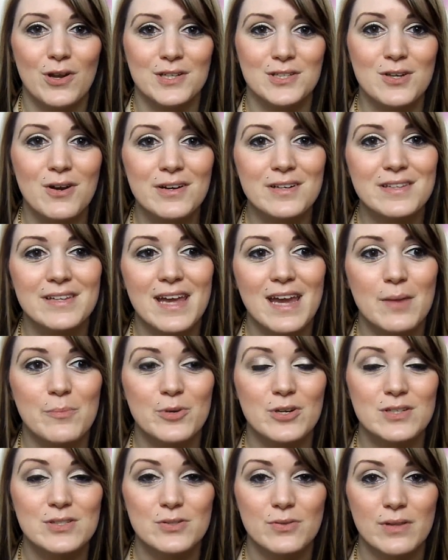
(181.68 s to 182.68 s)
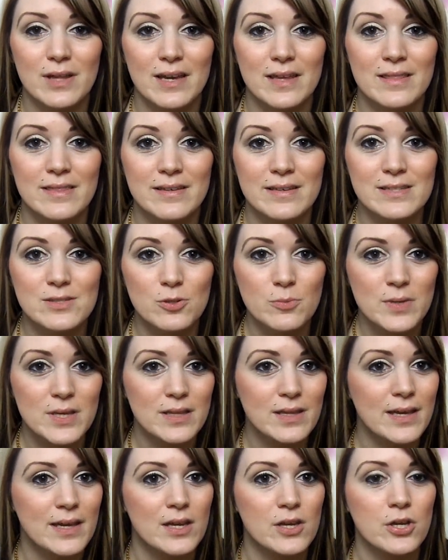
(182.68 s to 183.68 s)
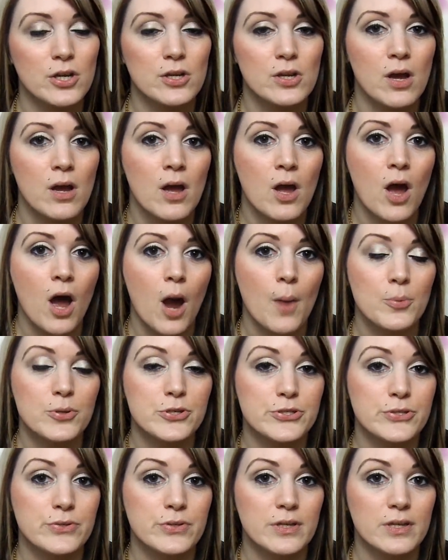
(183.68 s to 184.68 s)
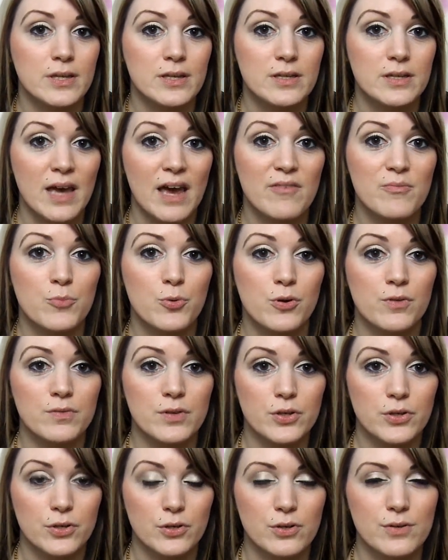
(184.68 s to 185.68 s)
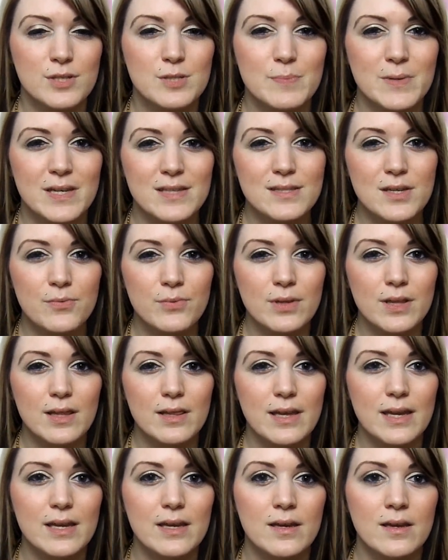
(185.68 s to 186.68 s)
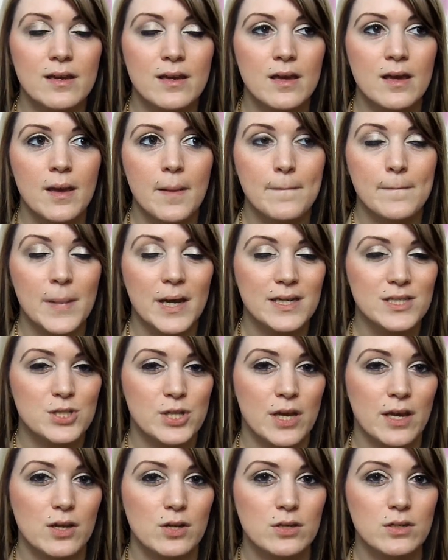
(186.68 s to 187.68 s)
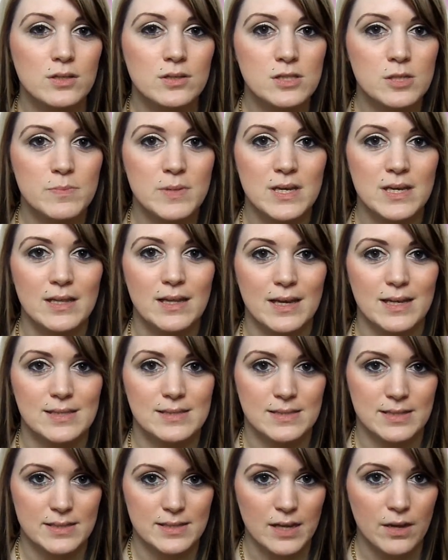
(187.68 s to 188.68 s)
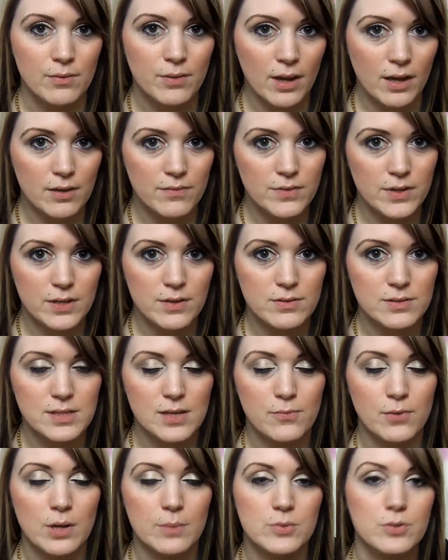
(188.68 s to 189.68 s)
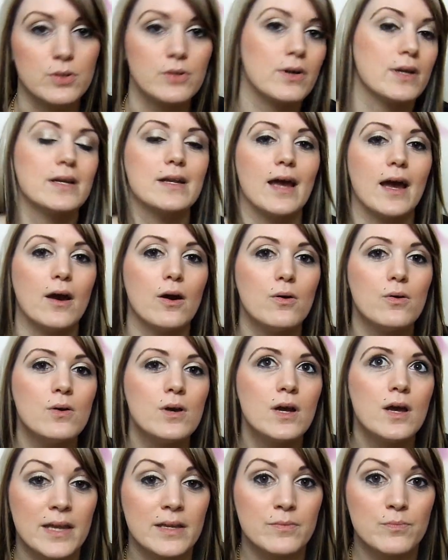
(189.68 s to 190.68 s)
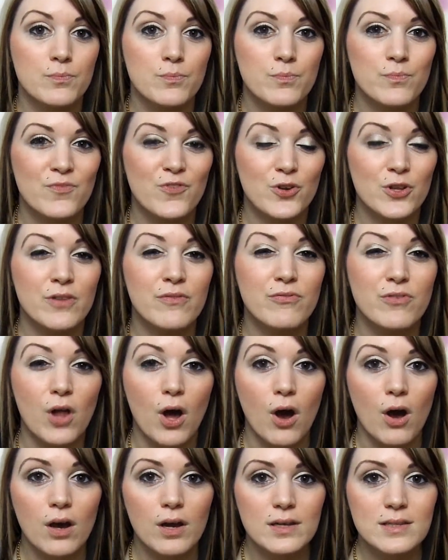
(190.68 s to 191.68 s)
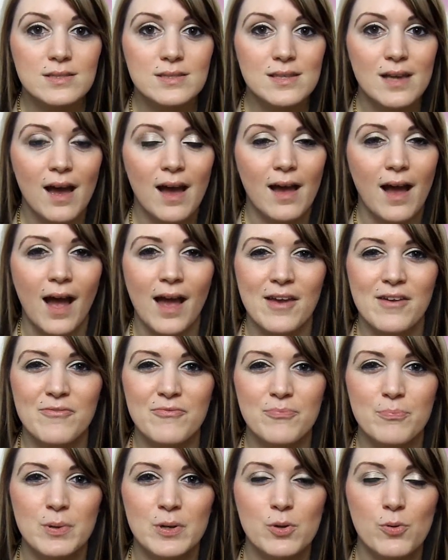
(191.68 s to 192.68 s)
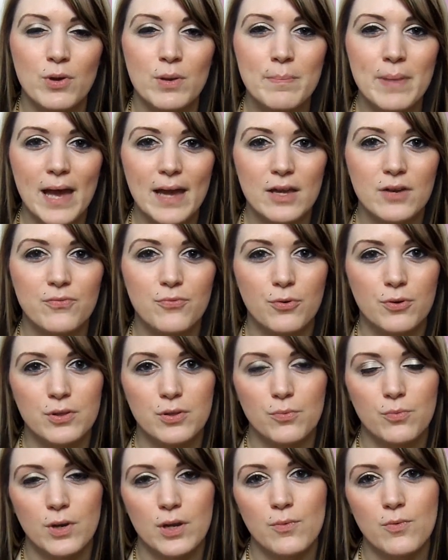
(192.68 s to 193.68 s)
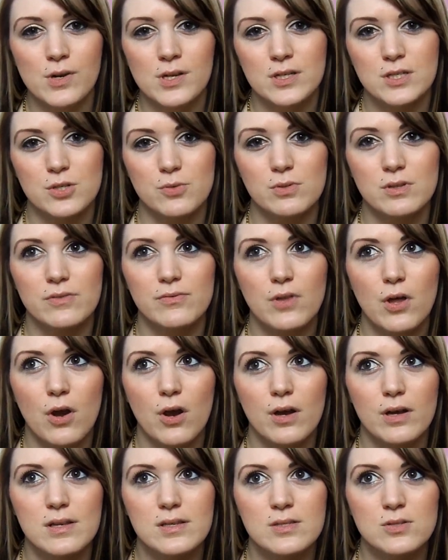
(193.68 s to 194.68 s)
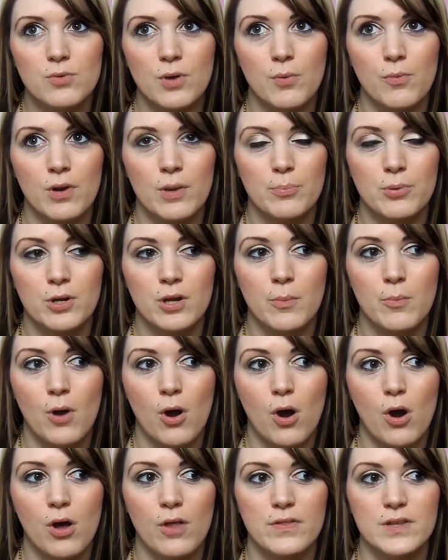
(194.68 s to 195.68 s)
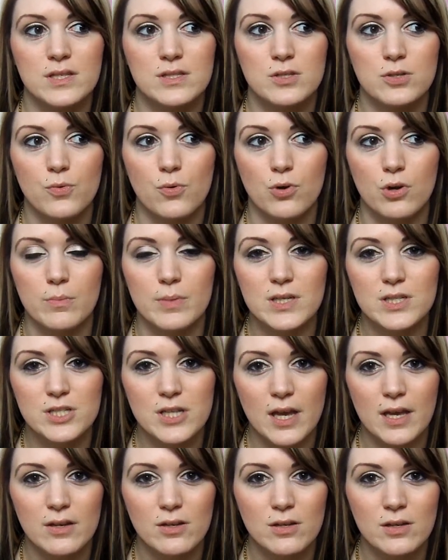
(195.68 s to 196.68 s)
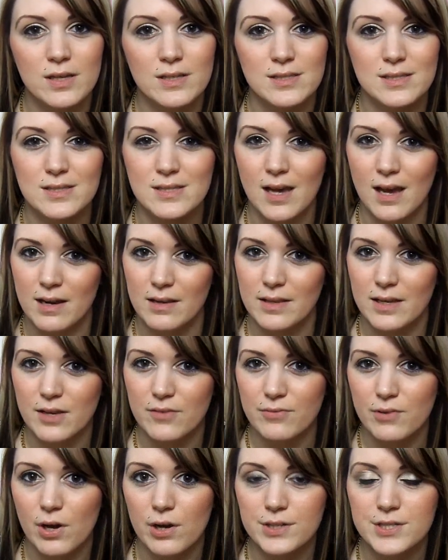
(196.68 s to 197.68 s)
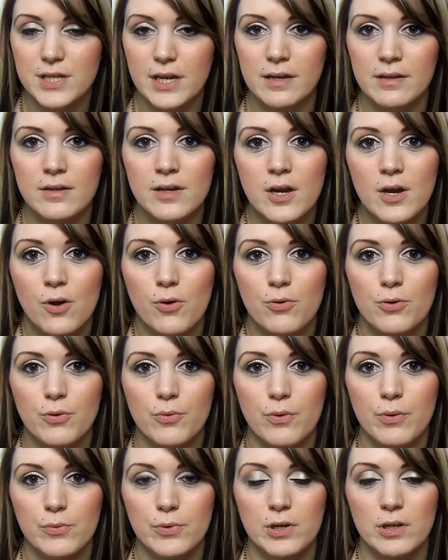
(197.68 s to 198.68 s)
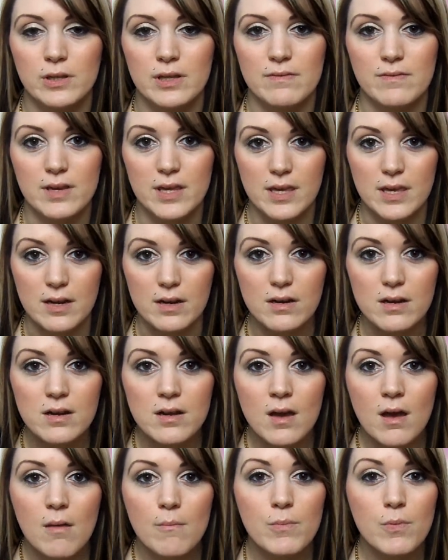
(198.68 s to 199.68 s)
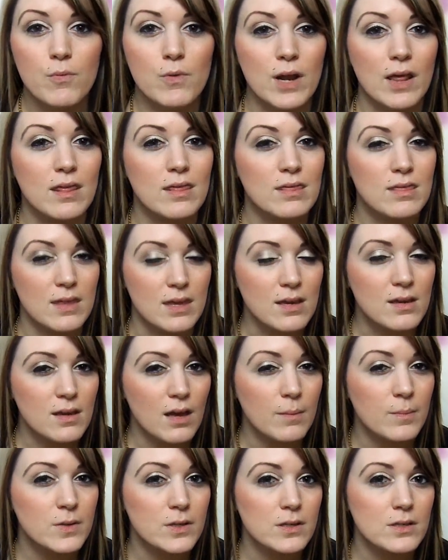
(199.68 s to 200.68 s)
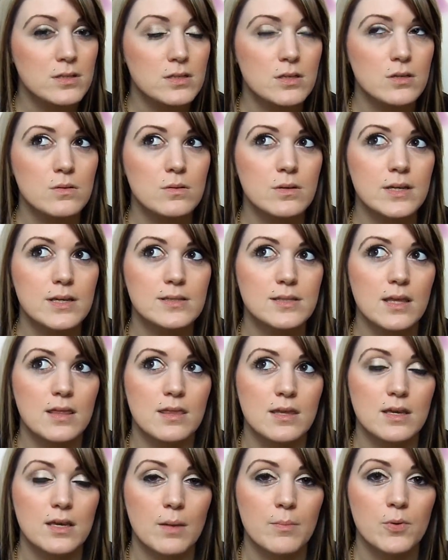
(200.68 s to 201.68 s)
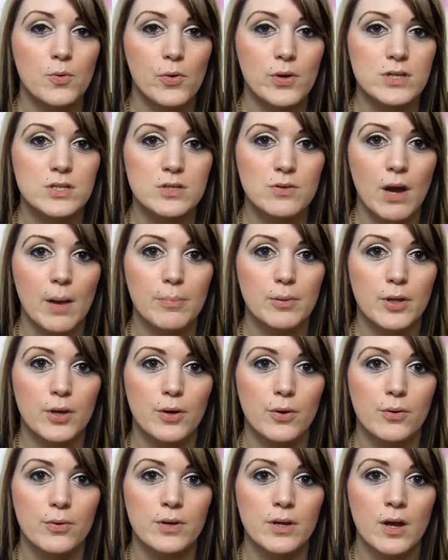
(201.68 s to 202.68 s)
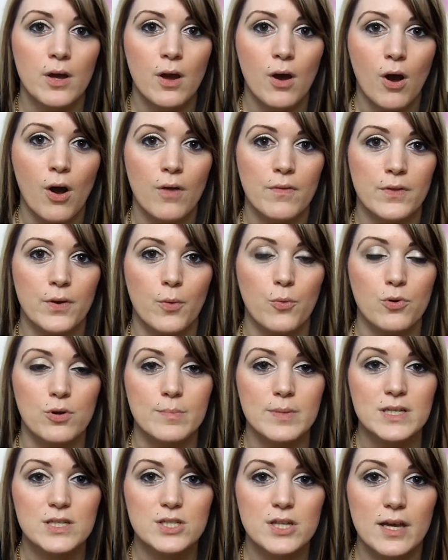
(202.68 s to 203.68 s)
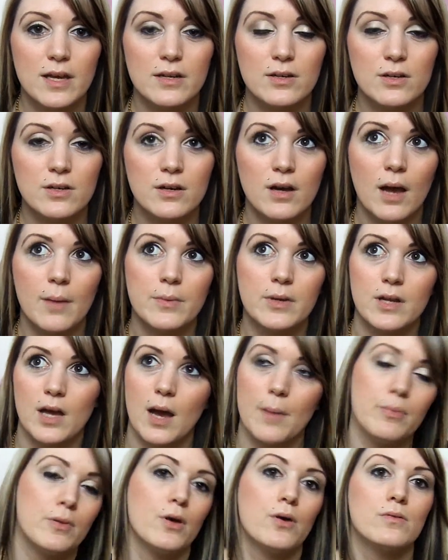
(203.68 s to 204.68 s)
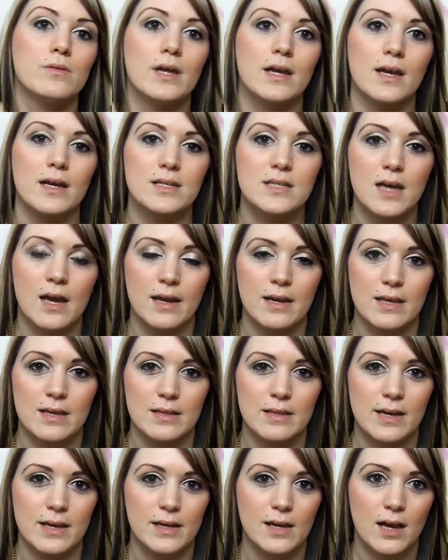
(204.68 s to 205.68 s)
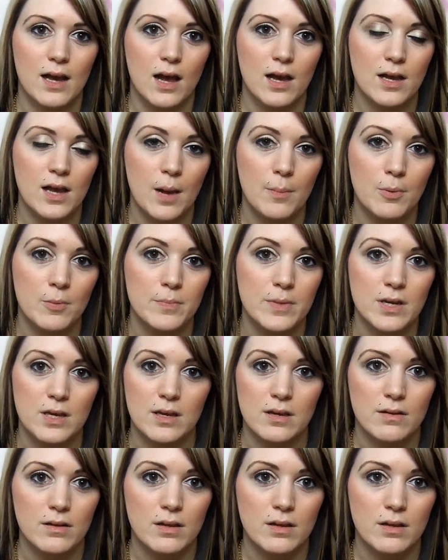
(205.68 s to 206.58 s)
to talk to the camera so like this will be like a good opportunity to have more of the girls because I really like my channel to be like sit down kind of videos like what I'm doing right now. And for the vlogs, I've been going back and forth of what I want to do with the vlogs. Do I want to put them on this new Orbit channel because it's kind of like a vlog channel or do I want to leave it here? But what I think I'm going to do is I think I'm going to upload on the Orbit channel. I'm going to upload like a tiny like a couple minute